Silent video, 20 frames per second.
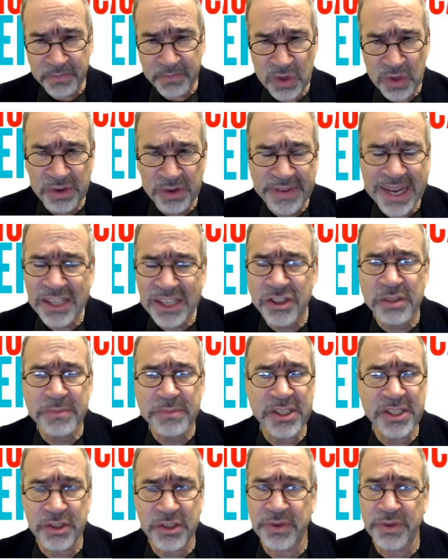We've actually been
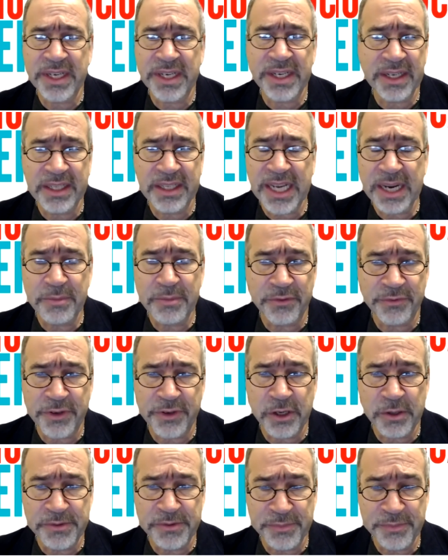screening labor
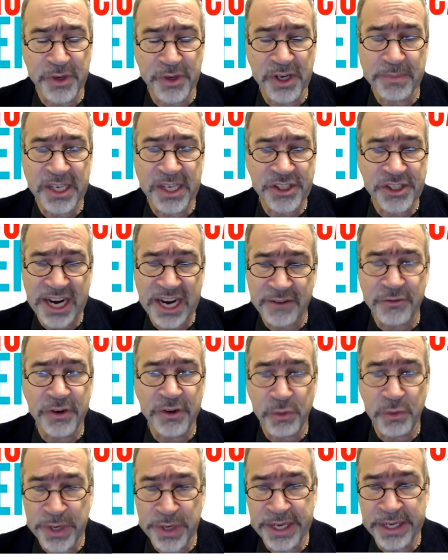films pretty much every
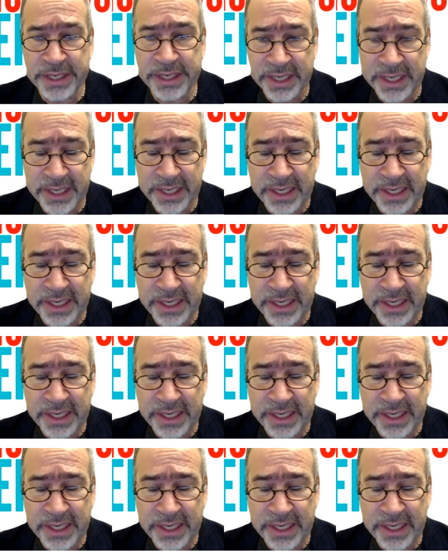week